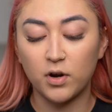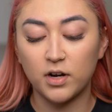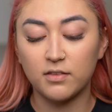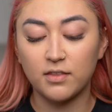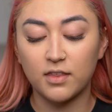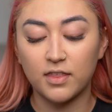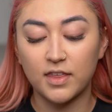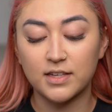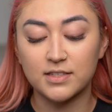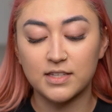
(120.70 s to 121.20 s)
one of
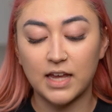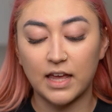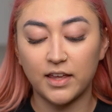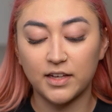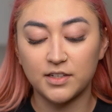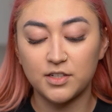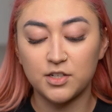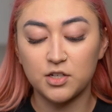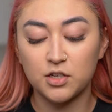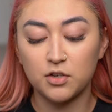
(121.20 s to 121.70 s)
the things I
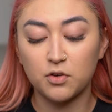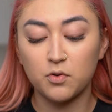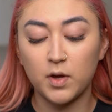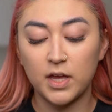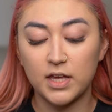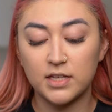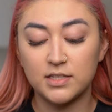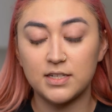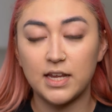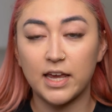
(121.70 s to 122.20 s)
like to do
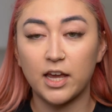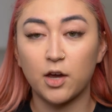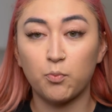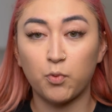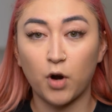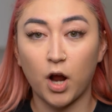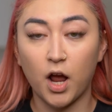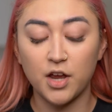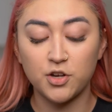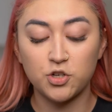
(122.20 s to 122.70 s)
is take a
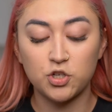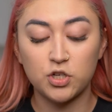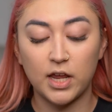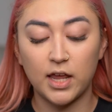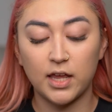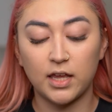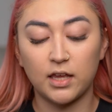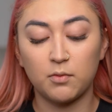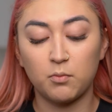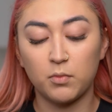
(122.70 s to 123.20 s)
brush
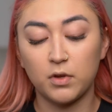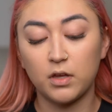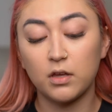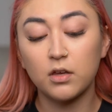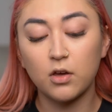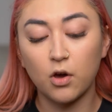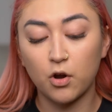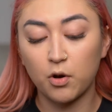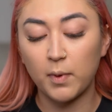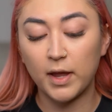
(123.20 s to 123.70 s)
and
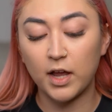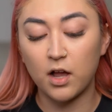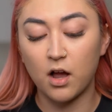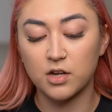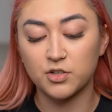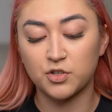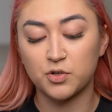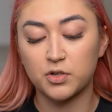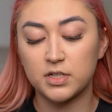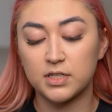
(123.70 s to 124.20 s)
go to my
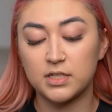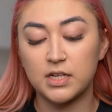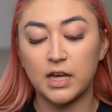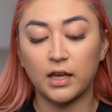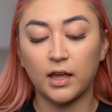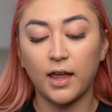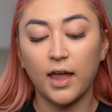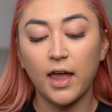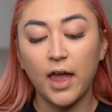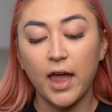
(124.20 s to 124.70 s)
contour
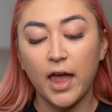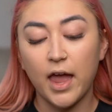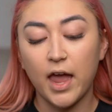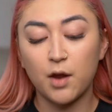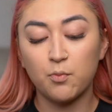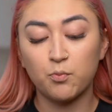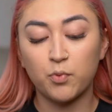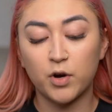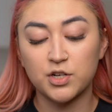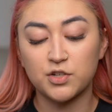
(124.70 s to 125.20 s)
stick
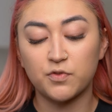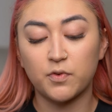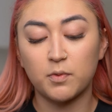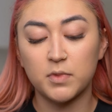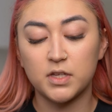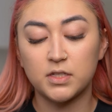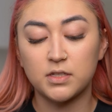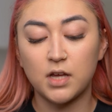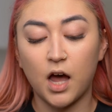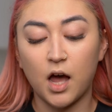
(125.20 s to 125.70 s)
and brush from
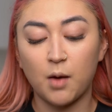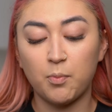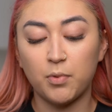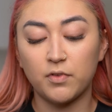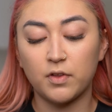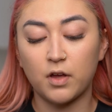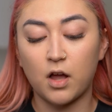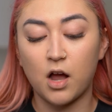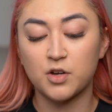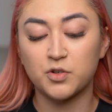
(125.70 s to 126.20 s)
the top of
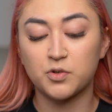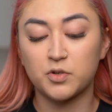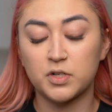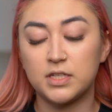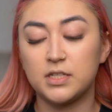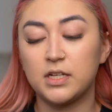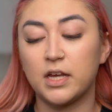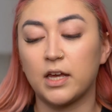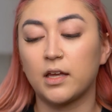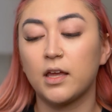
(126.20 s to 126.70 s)
the contour
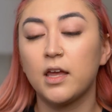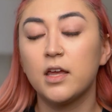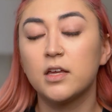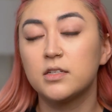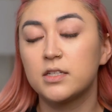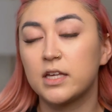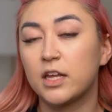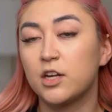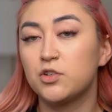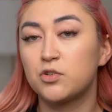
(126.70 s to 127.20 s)
stick
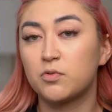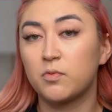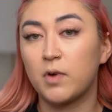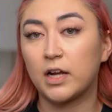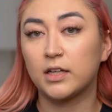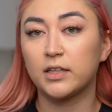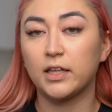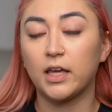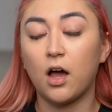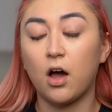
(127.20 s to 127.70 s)
to get it
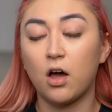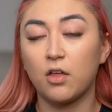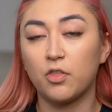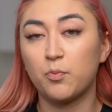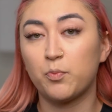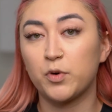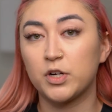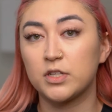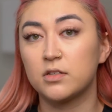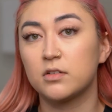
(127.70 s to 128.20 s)
directly on the
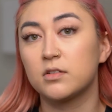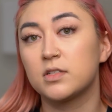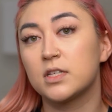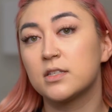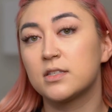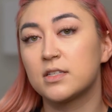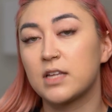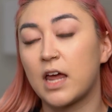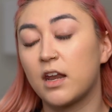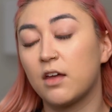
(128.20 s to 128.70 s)
bristles
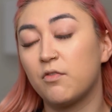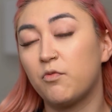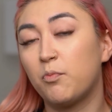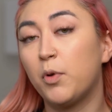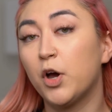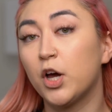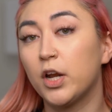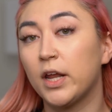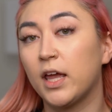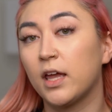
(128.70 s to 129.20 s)
instead of
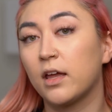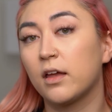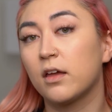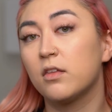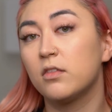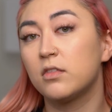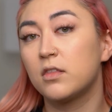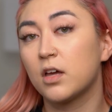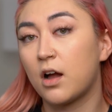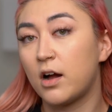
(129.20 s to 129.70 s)
putting
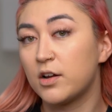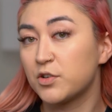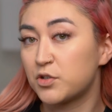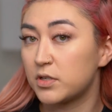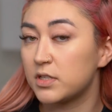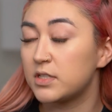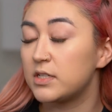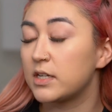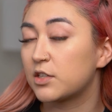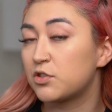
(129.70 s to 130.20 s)
the
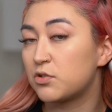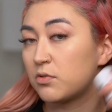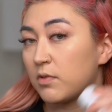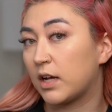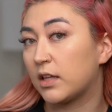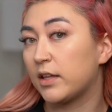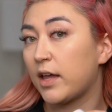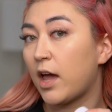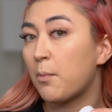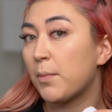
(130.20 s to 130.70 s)
contour stick
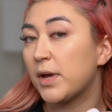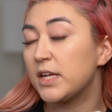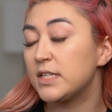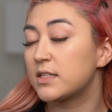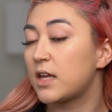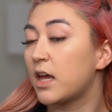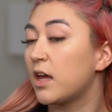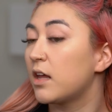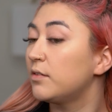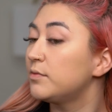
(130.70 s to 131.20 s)
directly on my
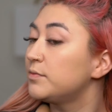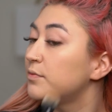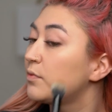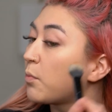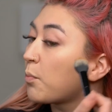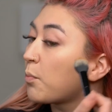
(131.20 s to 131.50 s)
skin.